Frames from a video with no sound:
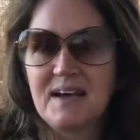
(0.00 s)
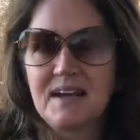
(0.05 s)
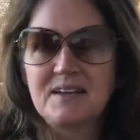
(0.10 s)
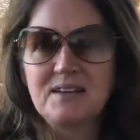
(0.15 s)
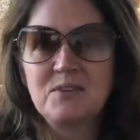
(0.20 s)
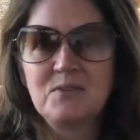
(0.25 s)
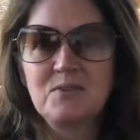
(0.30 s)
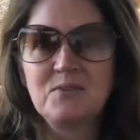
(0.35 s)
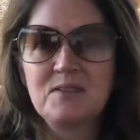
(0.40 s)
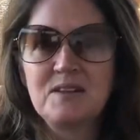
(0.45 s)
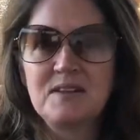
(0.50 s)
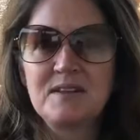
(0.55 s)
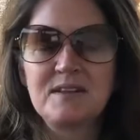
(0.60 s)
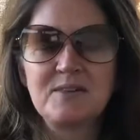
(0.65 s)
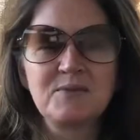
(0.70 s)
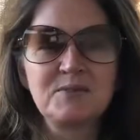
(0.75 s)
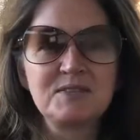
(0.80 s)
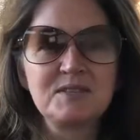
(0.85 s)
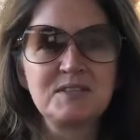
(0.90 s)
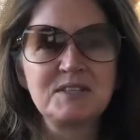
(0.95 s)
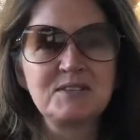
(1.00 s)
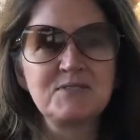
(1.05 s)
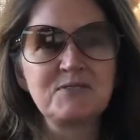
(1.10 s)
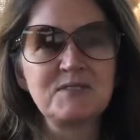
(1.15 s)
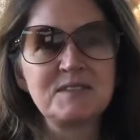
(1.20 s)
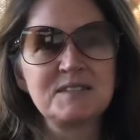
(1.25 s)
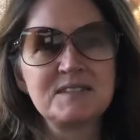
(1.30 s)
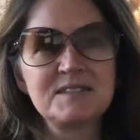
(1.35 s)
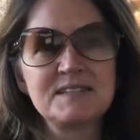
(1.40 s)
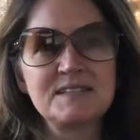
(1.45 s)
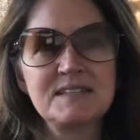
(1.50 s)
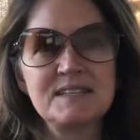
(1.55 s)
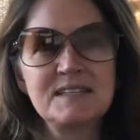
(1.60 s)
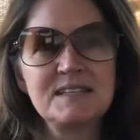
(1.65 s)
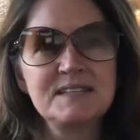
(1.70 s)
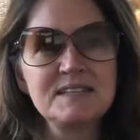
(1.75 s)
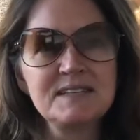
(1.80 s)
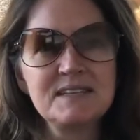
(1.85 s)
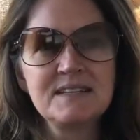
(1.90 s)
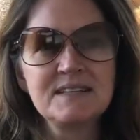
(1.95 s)
I knew that it was a different
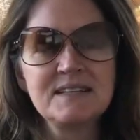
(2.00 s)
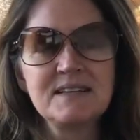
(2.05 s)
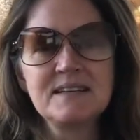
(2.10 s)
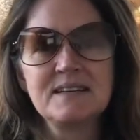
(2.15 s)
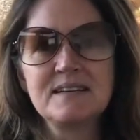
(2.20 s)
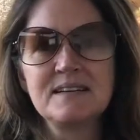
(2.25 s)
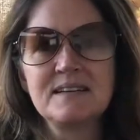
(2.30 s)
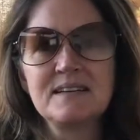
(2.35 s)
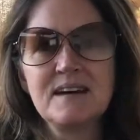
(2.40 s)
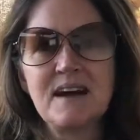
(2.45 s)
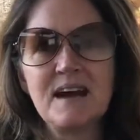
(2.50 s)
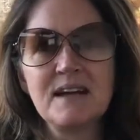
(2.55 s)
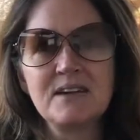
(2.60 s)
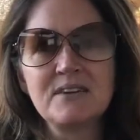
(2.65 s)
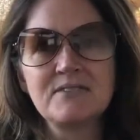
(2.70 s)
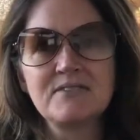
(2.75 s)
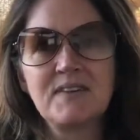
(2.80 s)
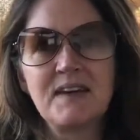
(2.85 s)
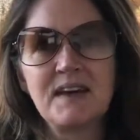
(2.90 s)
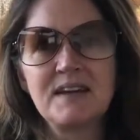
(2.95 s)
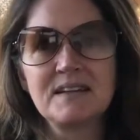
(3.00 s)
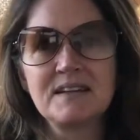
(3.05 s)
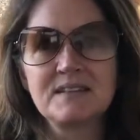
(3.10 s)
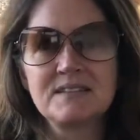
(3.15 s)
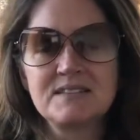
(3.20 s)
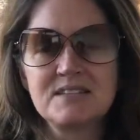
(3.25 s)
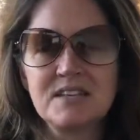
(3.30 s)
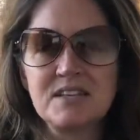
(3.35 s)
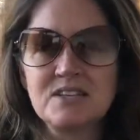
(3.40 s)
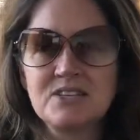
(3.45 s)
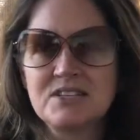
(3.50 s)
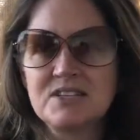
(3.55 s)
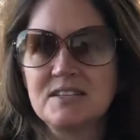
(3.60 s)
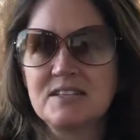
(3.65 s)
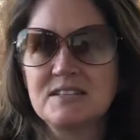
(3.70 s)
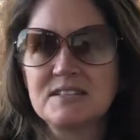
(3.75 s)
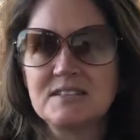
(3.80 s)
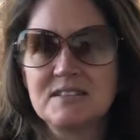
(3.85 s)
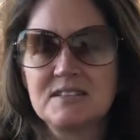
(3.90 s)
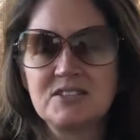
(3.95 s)
season, and the Ayurveda
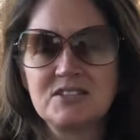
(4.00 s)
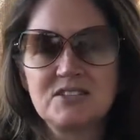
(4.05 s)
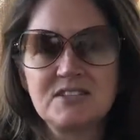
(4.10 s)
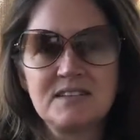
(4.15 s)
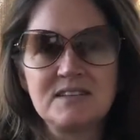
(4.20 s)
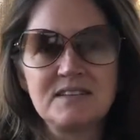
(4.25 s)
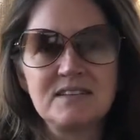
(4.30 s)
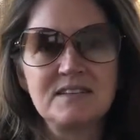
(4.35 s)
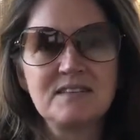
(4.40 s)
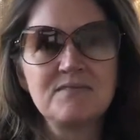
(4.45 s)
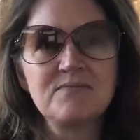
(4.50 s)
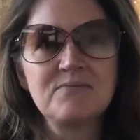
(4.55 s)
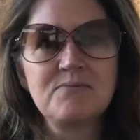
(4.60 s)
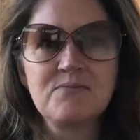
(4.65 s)
teachings that she